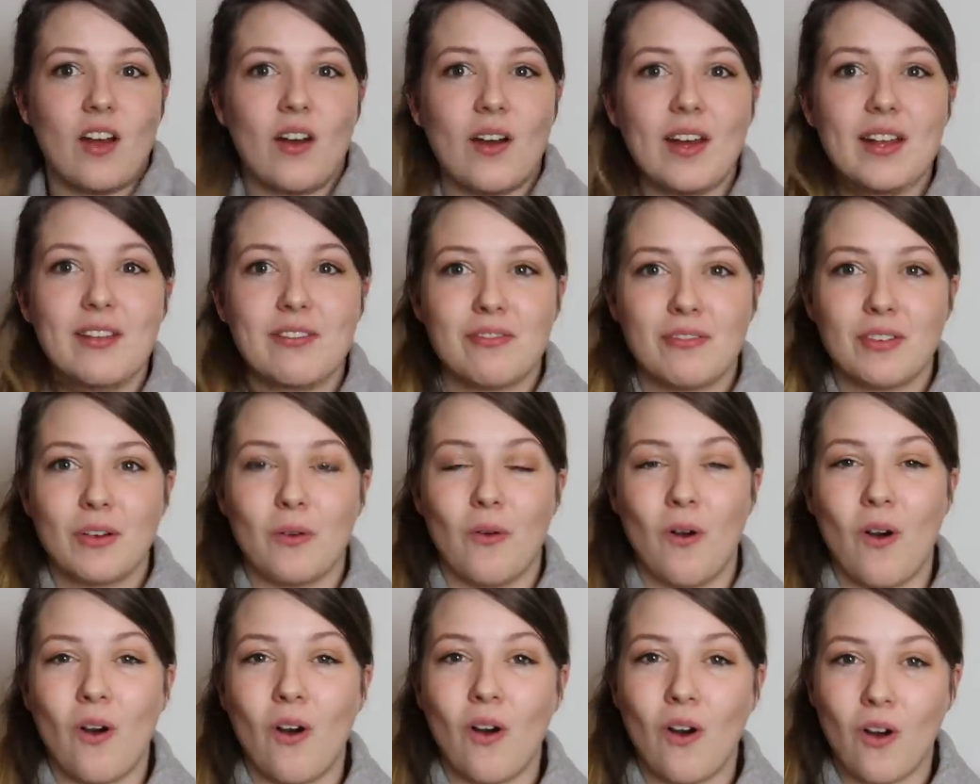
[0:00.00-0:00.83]
I
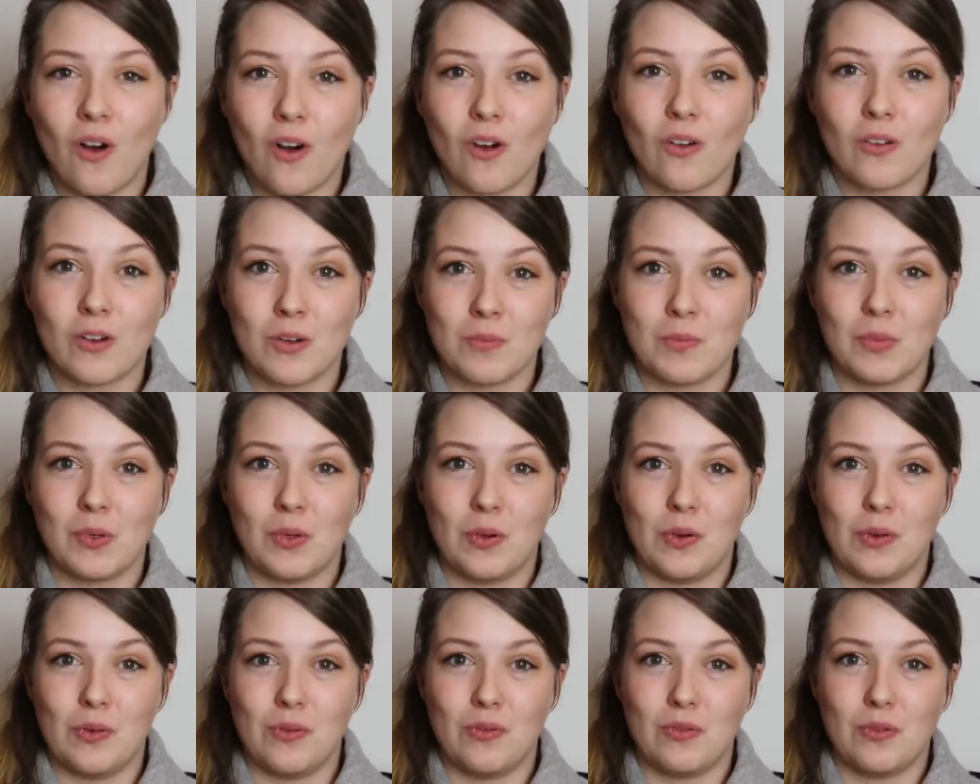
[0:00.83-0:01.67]
feel
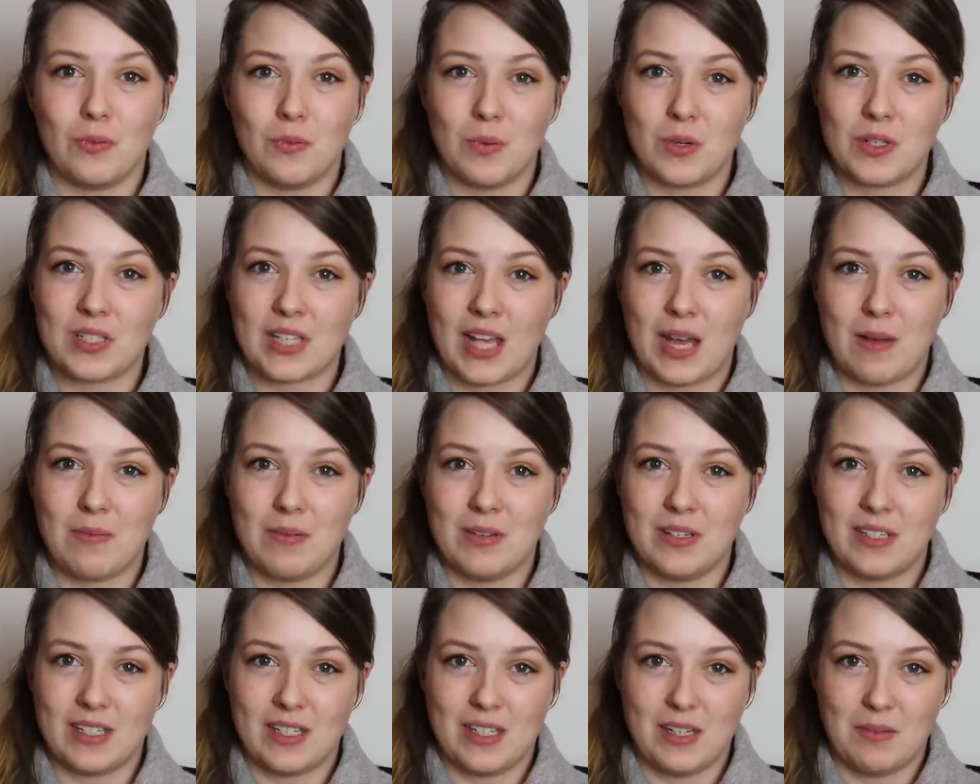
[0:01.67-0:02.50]
horrible for what's
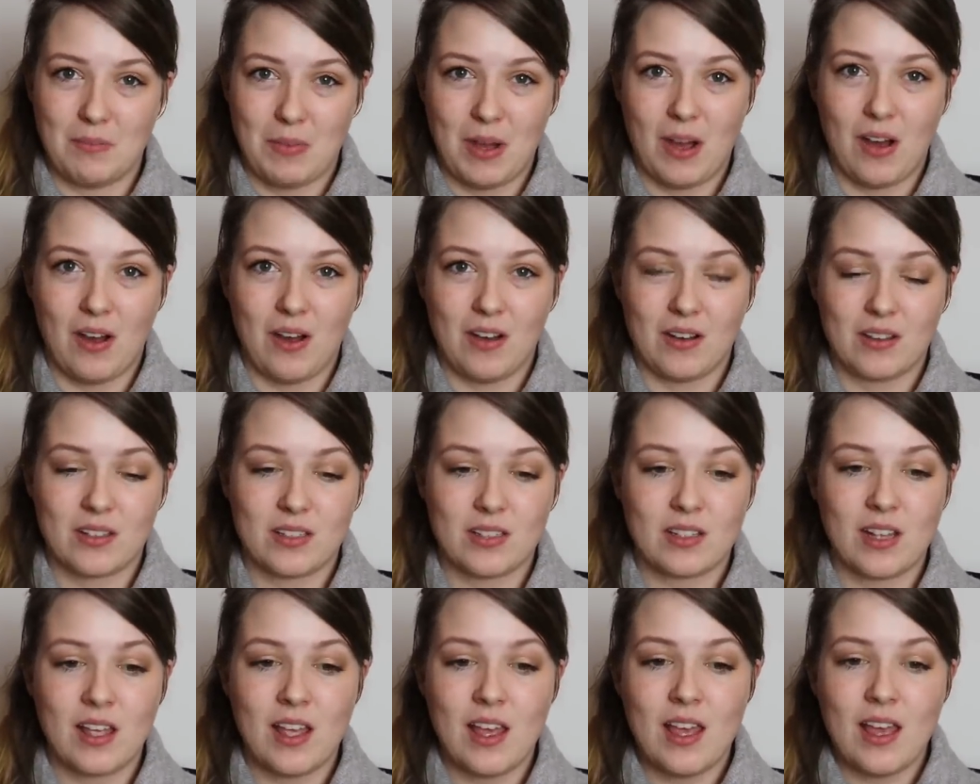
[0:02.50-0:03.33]
happened in the
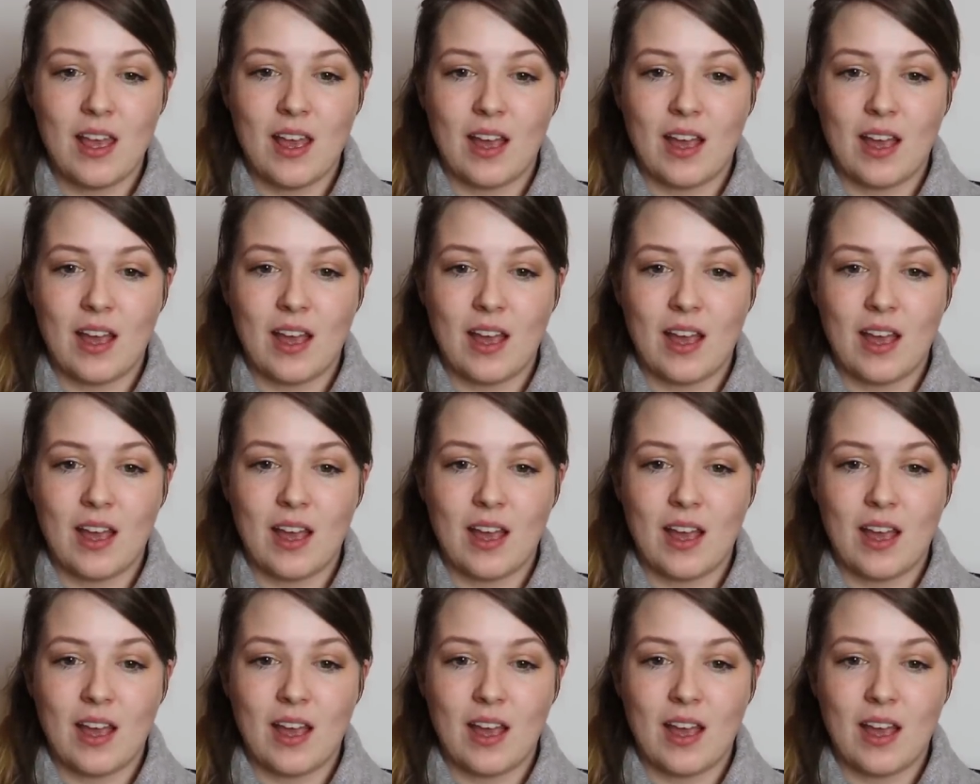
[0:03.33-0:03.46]
past.